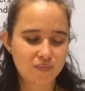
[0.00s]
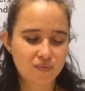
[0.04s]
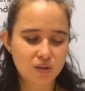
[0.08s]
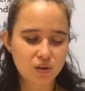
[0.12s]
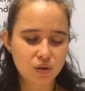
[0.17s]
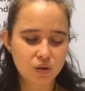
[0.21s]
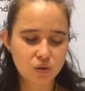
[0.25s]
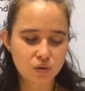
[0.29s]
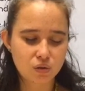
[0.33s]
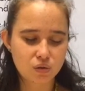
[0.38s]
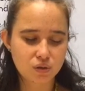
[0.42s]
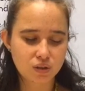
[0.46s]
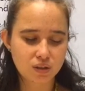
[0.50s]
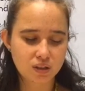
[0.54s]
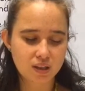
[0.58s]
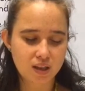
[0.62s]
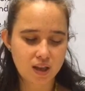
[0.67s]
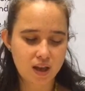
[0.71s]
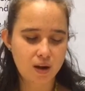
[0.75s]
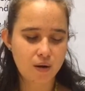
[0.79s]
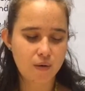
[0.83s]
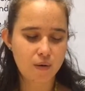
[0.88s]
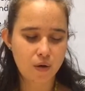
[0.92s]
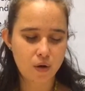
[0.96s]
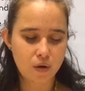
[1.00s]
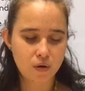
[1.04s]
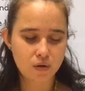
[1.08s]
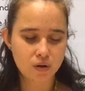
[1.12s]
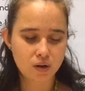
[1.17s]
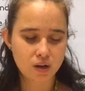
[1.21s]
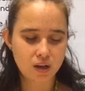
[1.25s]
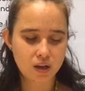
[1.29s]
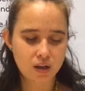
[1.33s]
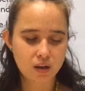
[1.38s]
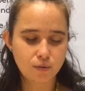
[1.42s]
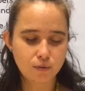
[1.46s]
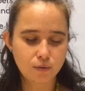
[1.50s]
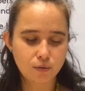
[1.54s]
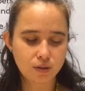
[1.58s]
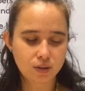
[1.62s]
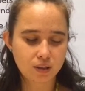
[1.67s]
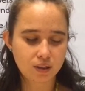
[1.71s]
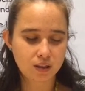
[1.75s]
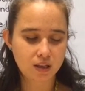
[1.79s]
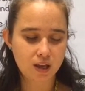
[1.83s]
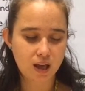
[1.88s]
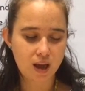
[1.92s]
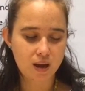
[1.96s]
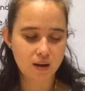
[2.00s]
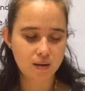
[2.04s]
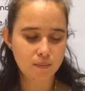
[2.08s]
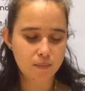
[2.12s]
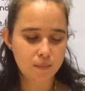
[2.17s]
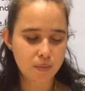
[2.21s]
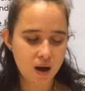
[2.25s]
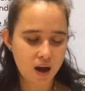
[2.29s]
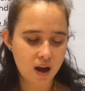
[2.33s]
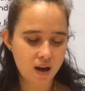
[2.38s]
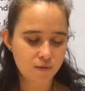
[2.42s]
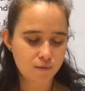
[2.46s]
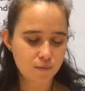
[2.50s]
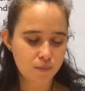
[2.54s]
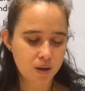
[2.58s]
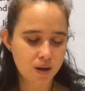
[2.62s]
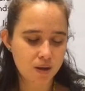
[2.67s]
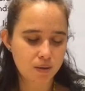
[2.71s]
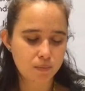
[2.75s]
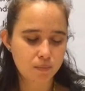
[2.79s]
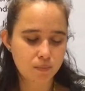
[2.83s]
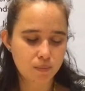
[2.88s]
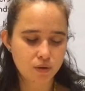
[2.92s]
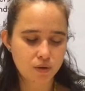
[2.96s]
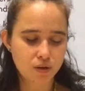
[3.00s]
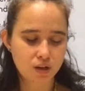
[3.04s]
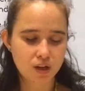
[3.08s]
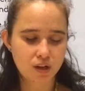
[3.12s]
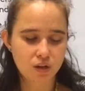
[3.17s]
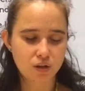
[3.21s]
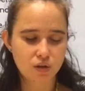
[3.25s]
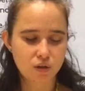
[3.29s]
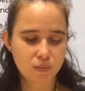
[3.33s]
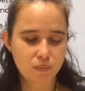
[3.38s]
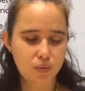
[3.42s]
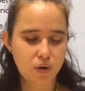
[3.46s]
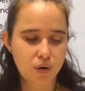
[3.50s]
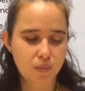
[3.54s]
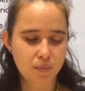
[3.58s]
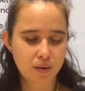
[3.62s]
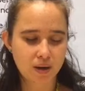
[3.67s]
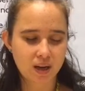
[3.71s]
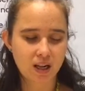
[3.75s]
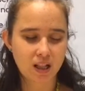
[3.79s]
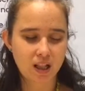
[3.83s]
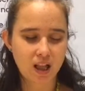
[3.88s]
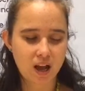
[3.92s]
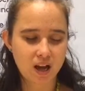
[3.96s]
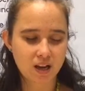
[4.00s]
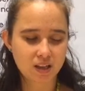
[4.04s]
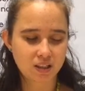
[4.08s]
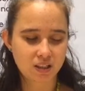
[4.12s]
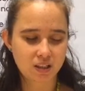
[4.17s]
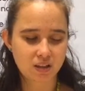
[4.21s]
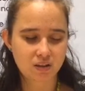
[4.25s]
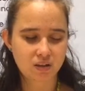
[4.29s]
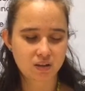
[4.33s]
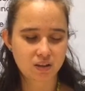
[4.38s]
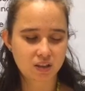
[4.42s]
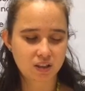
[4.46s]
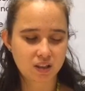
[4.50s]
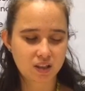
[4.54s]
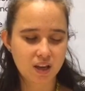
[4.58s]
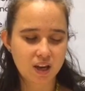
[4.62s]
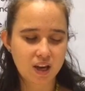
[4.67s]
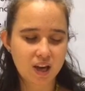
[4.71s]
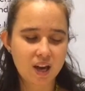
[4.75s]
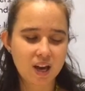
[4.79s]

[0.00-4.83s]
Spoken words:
use their own gifts and have been put in the proper classes.